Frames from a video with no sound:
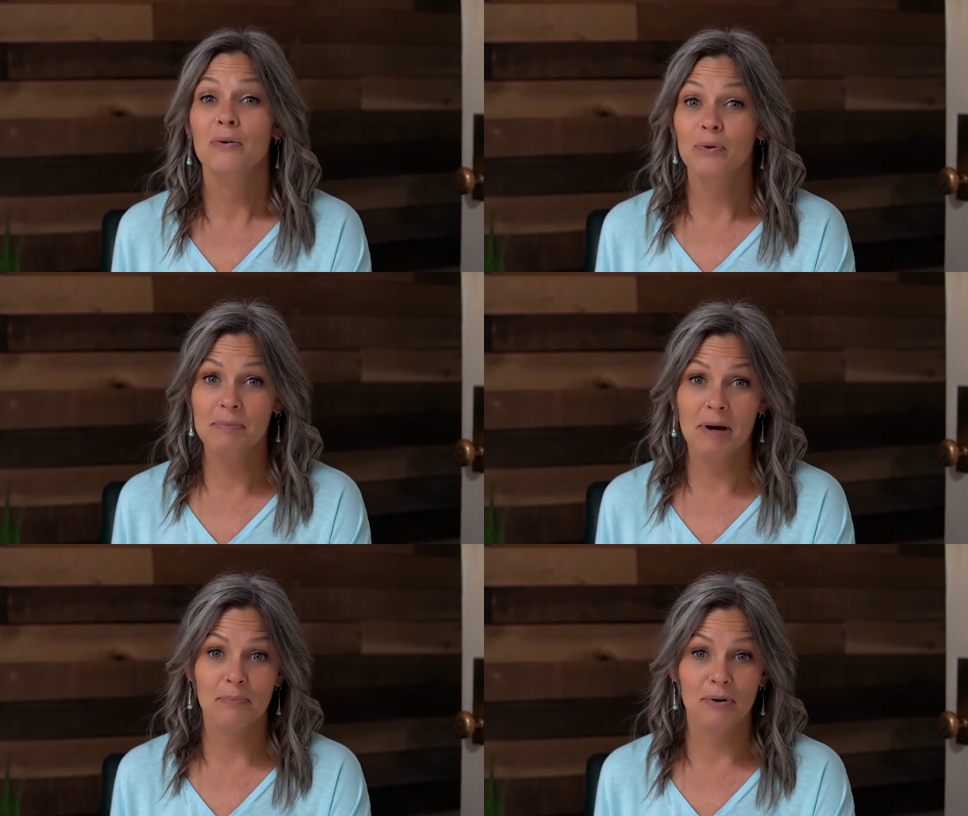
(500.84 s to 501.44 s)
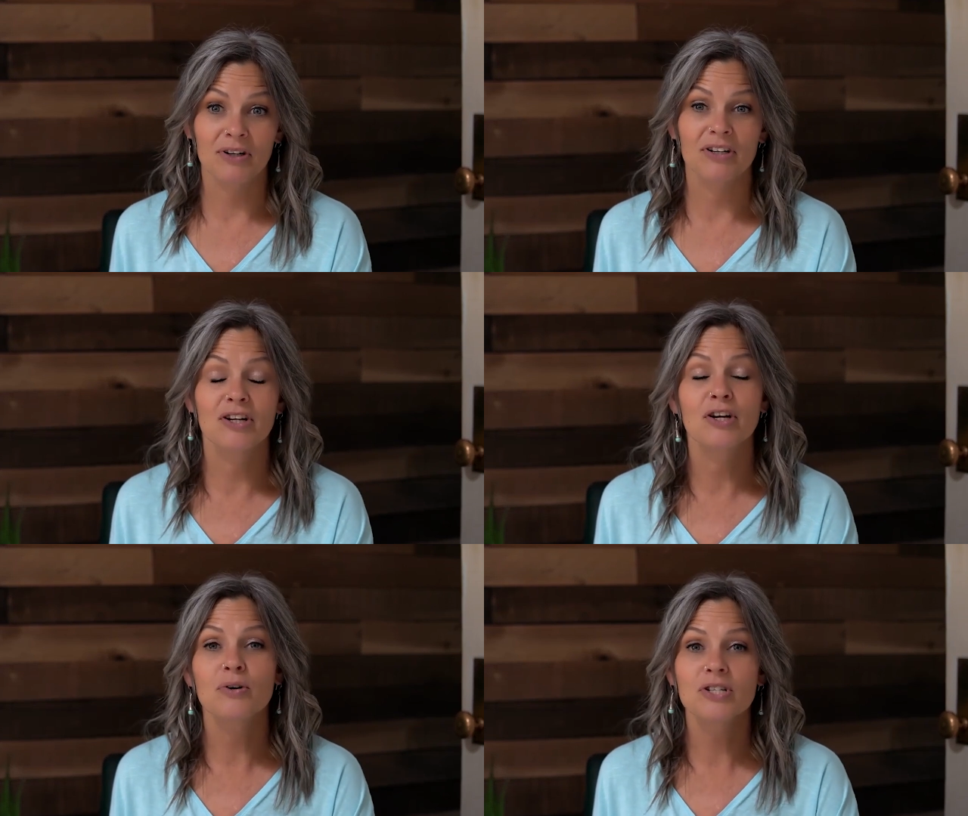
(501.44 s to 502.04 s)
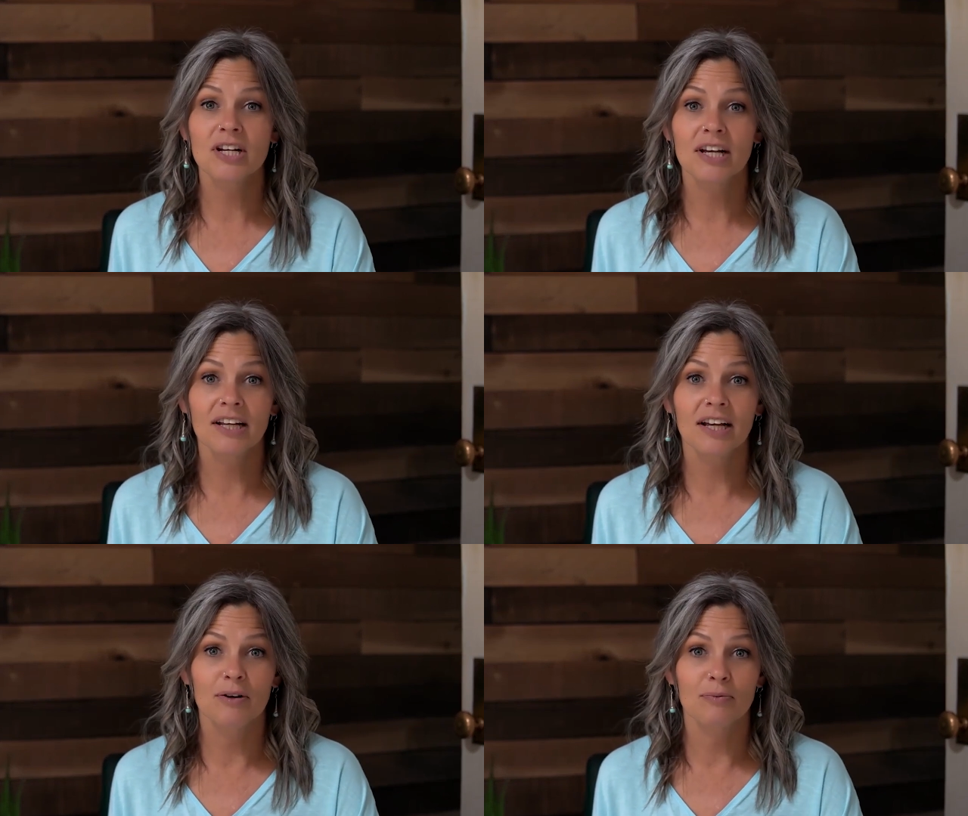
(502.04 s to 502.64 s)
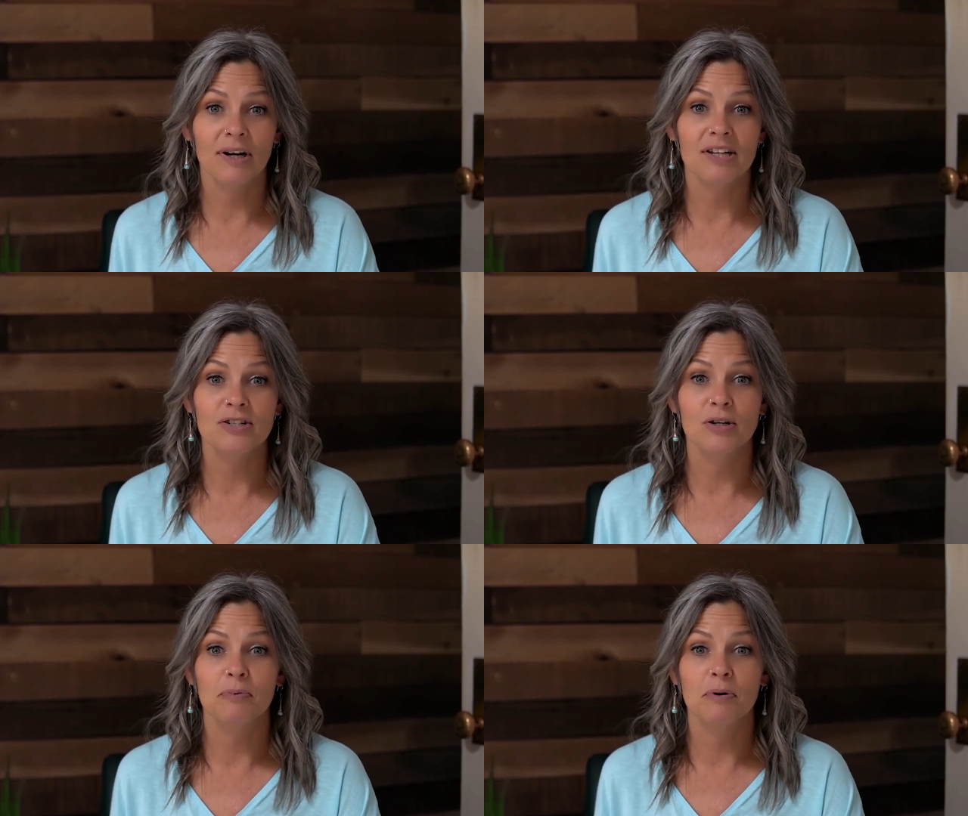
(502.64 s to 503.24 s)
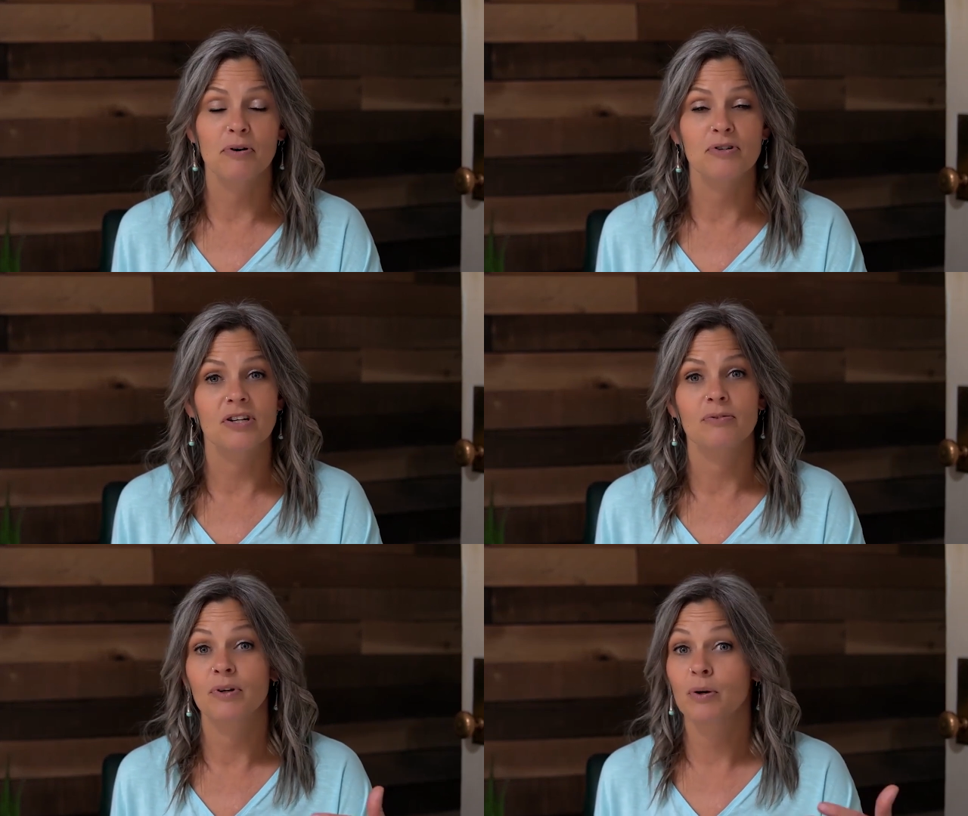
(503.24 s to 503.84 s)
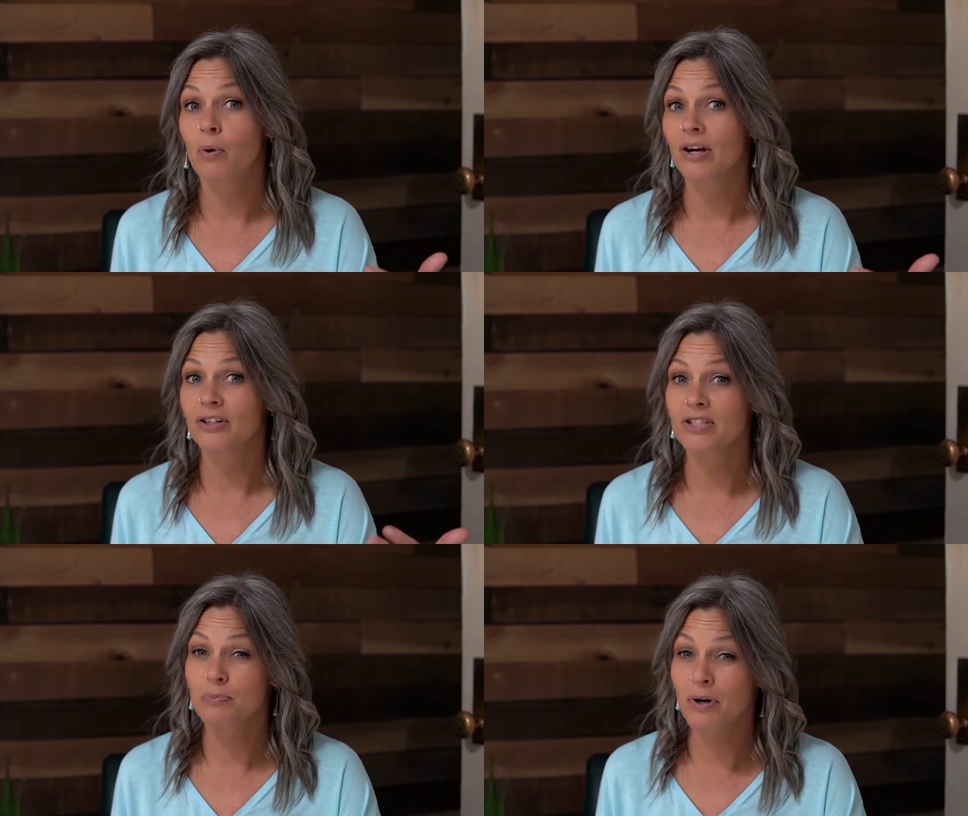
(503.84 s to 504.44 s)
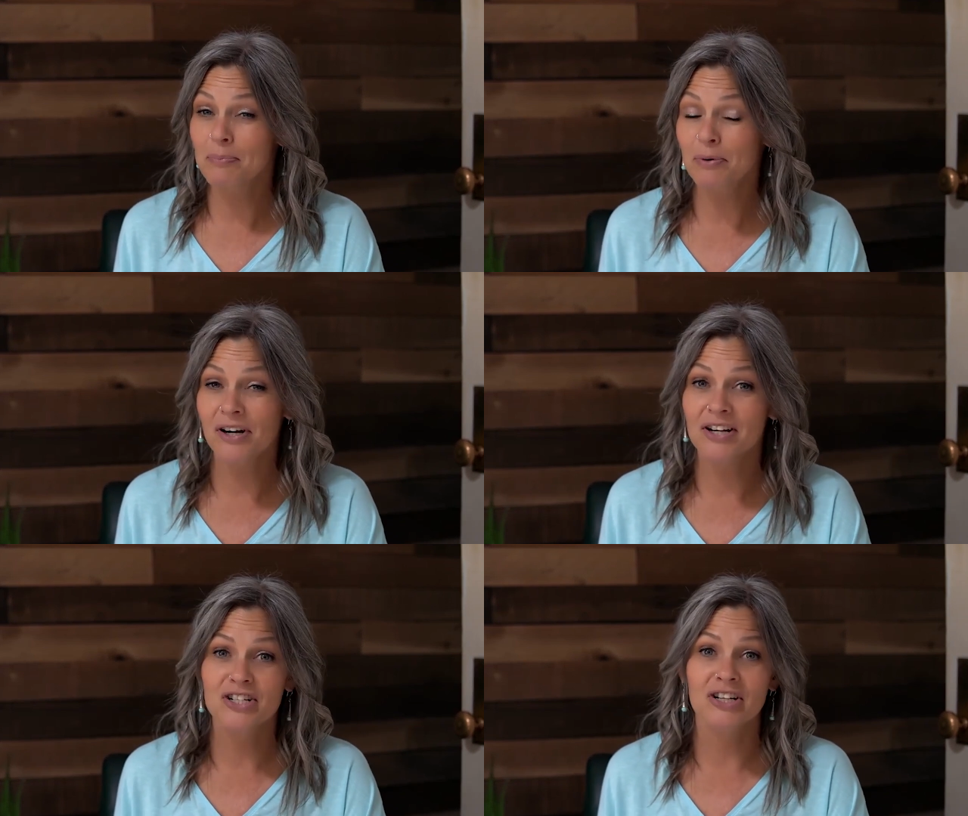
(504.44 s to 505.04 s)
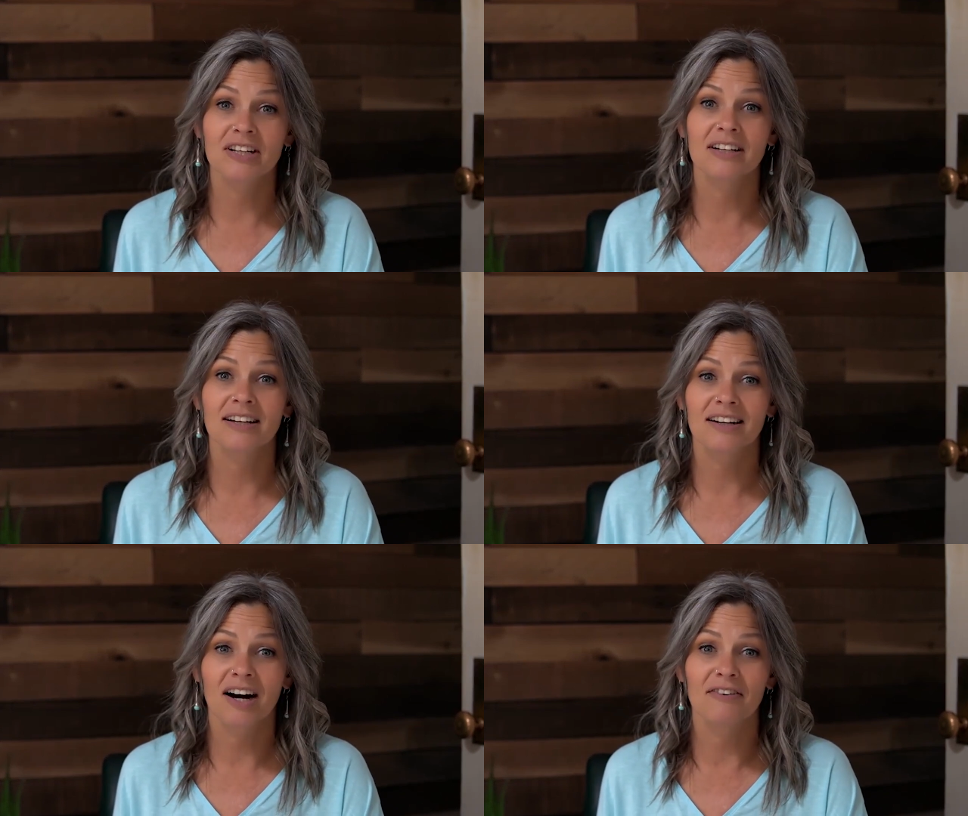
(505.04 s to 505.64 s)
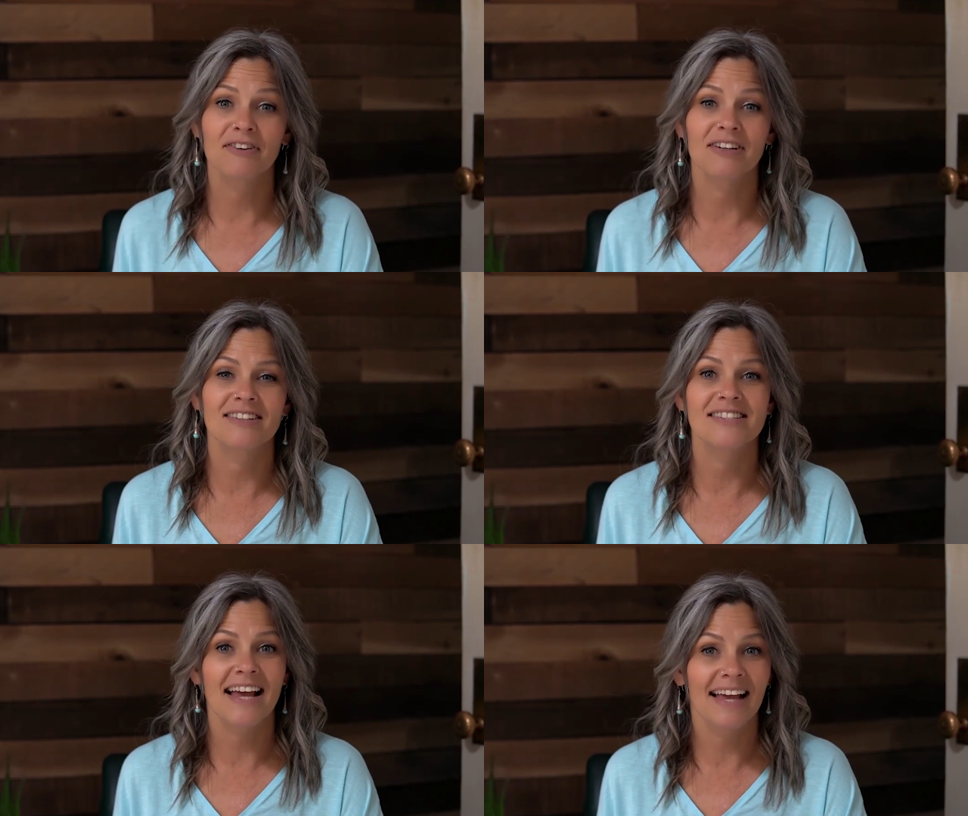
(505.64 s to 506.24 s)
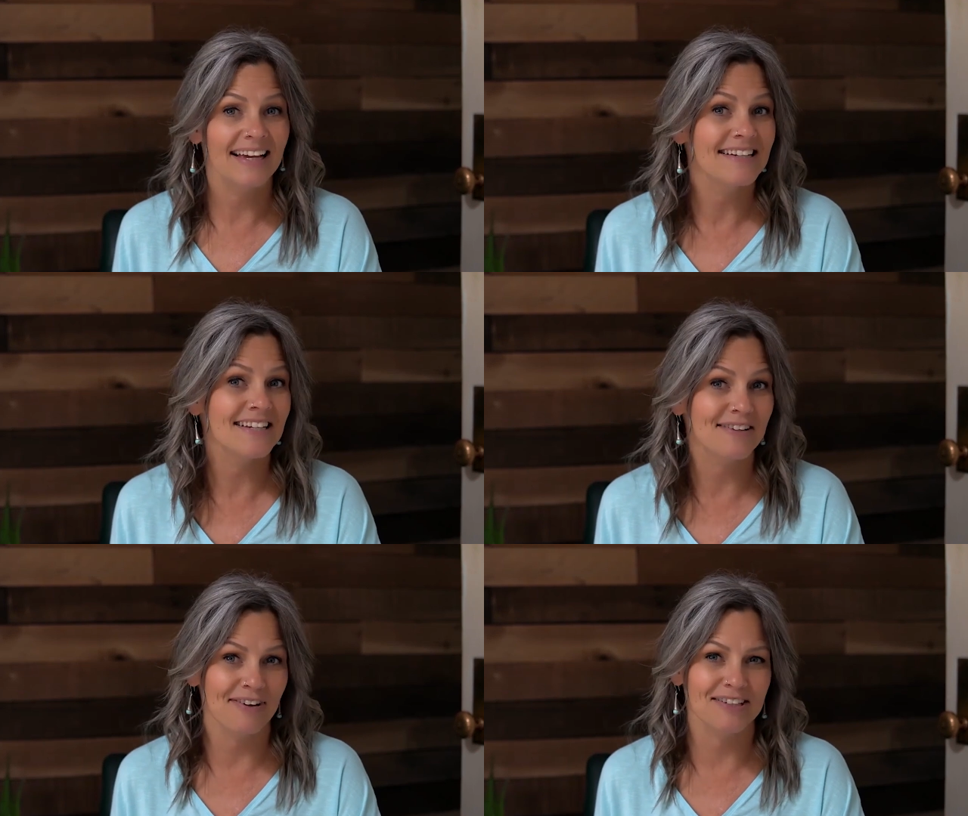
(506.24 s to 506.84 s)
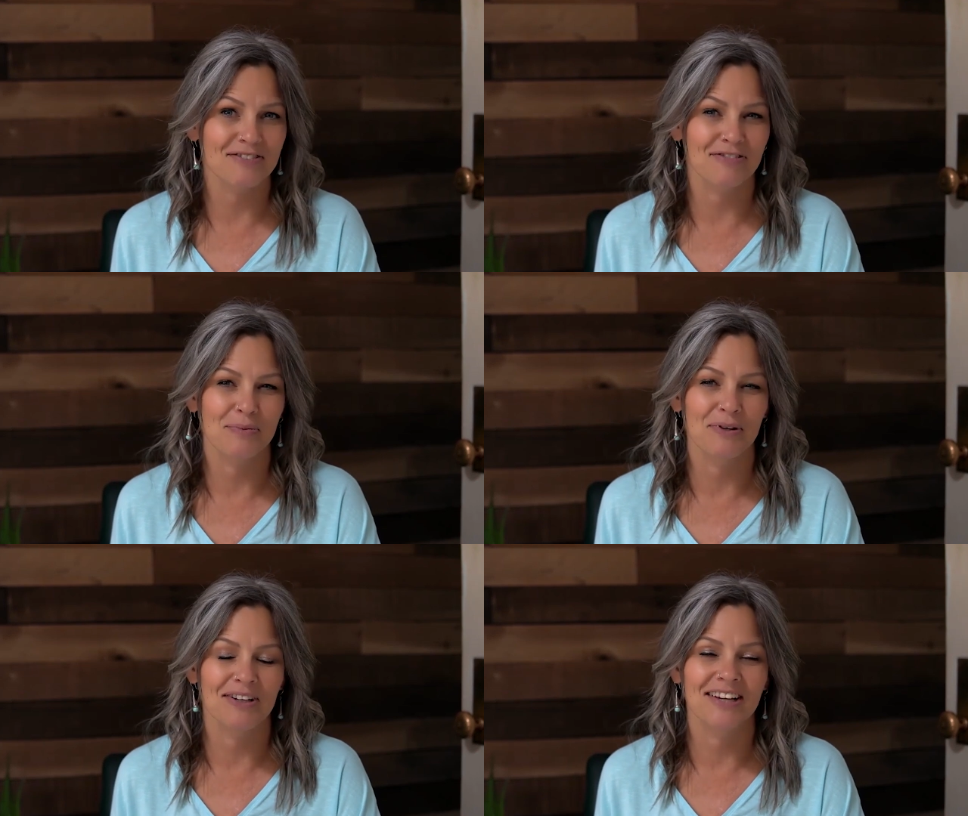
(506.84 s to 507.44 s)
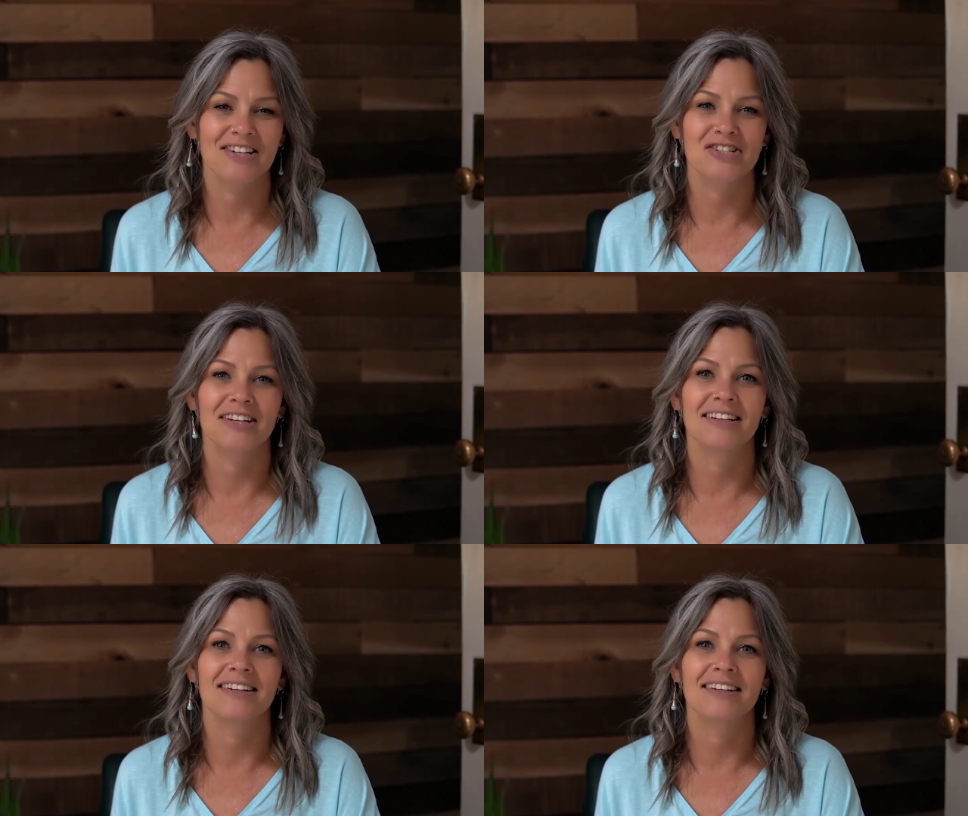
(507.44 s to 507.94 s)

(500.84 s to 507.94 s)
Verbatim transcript: Remember, negotiating a raise or promotion requires preparation, confidence, and effective communication.